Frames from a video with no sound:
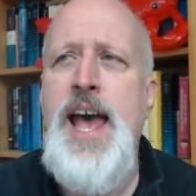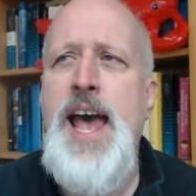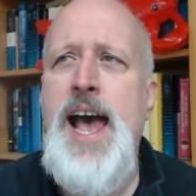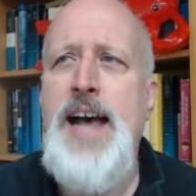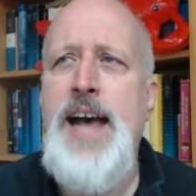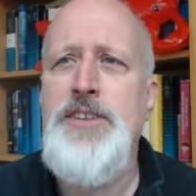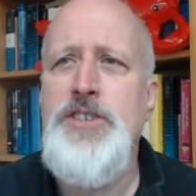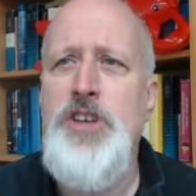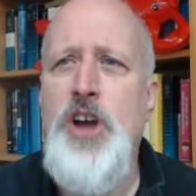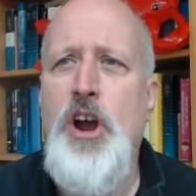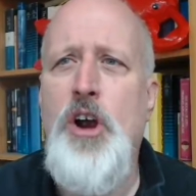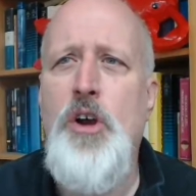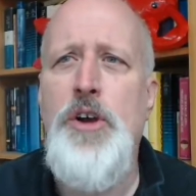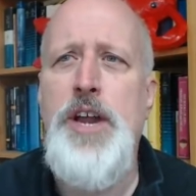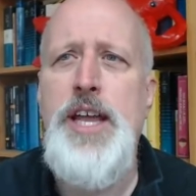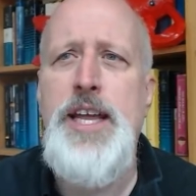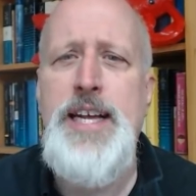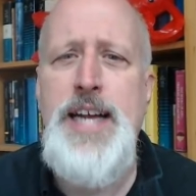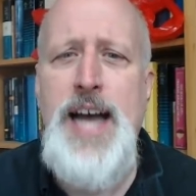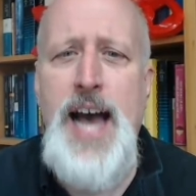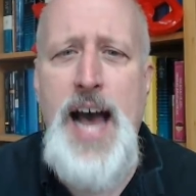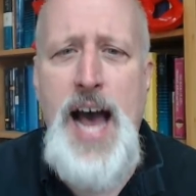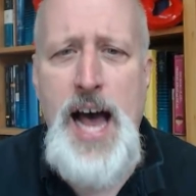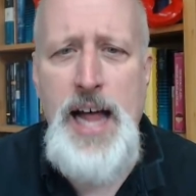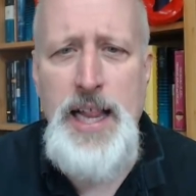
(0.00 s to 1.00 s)
has already
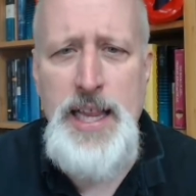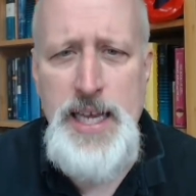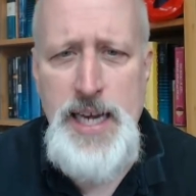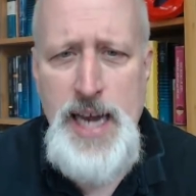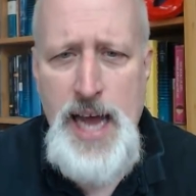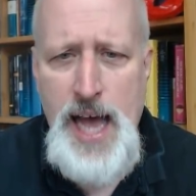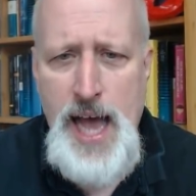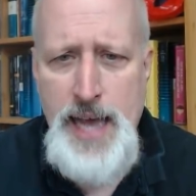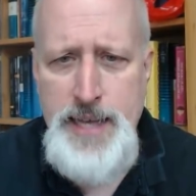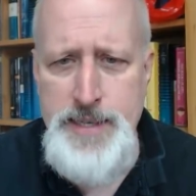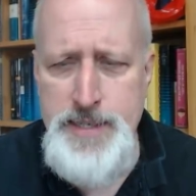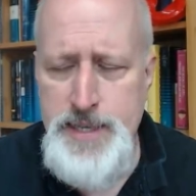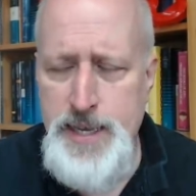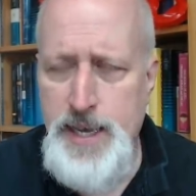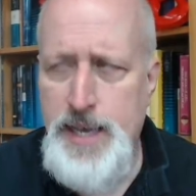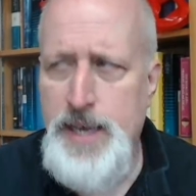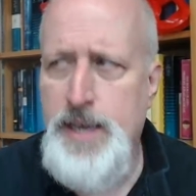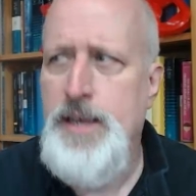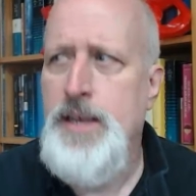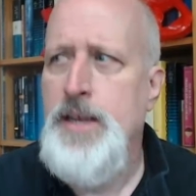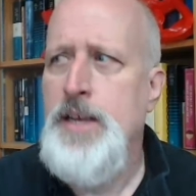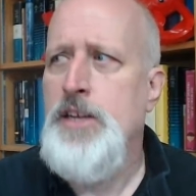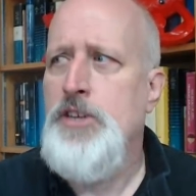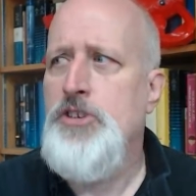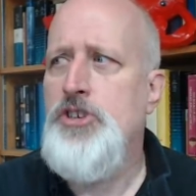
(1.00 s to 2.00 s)
colonized
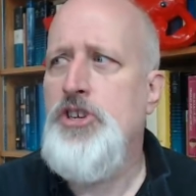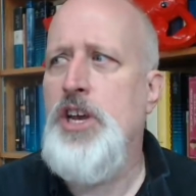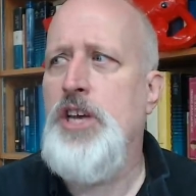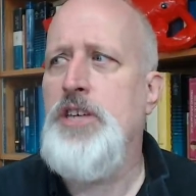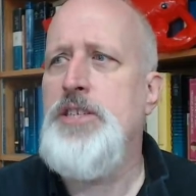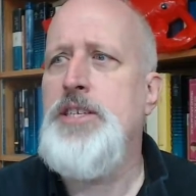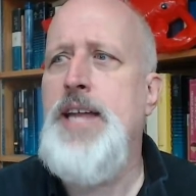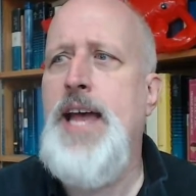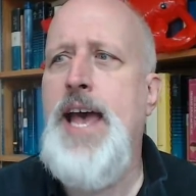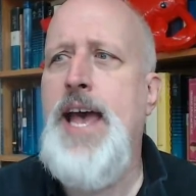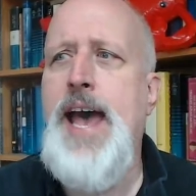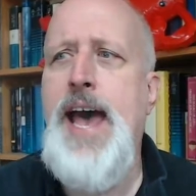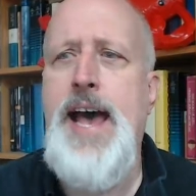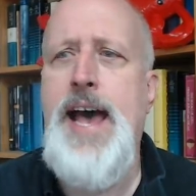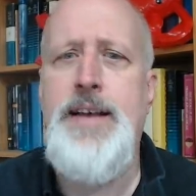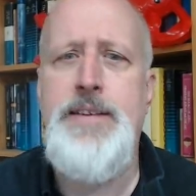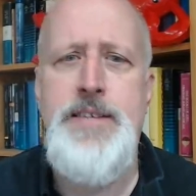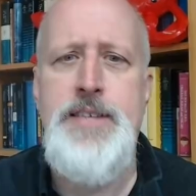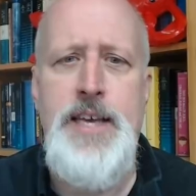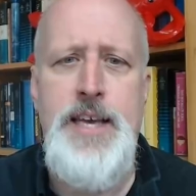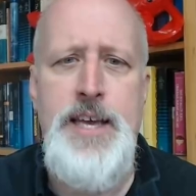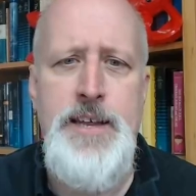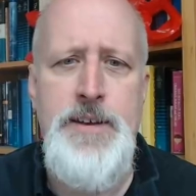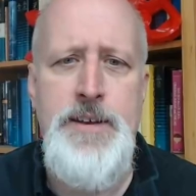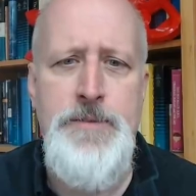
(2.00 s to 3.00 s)
it, just as,
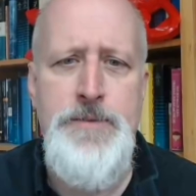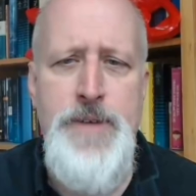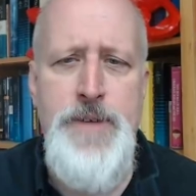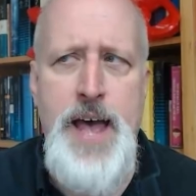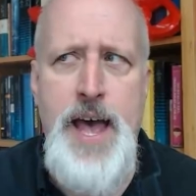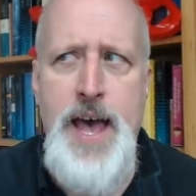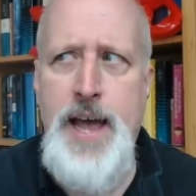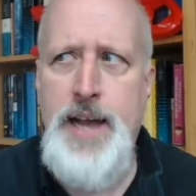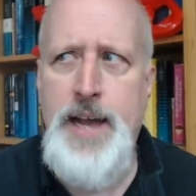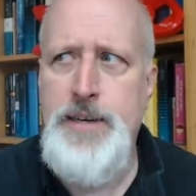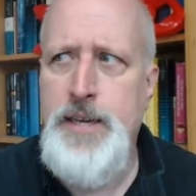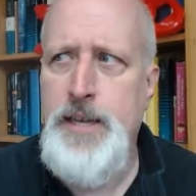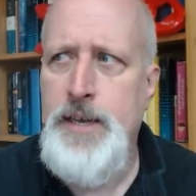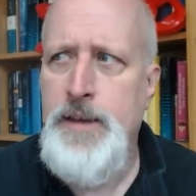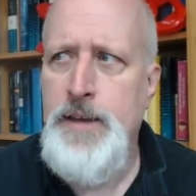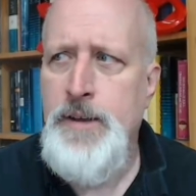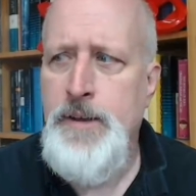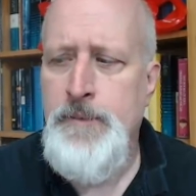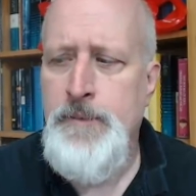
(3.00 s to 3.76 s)
in fact,